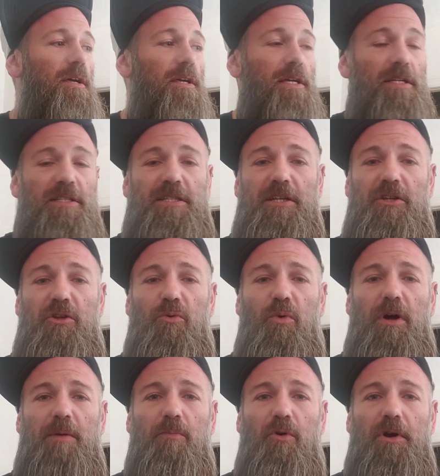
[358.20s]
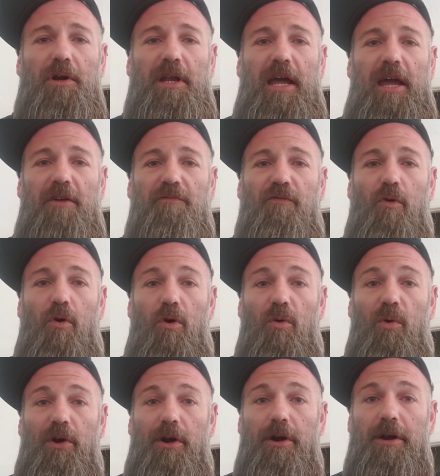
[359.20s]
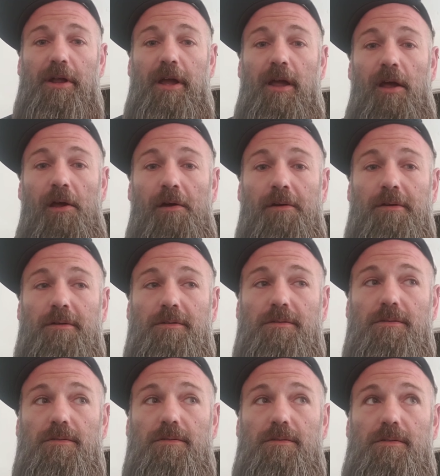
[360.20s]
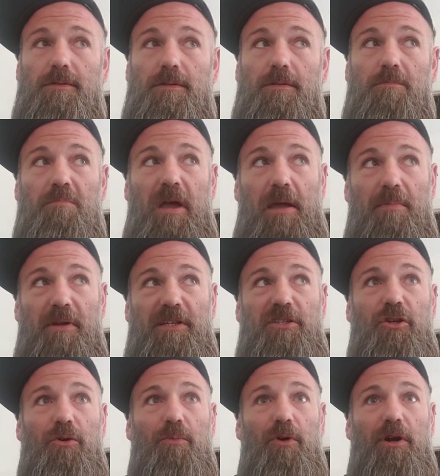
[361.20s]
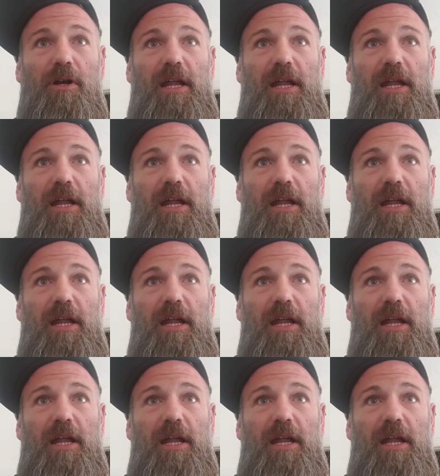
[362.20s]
continue one more day forward, maybe 2 more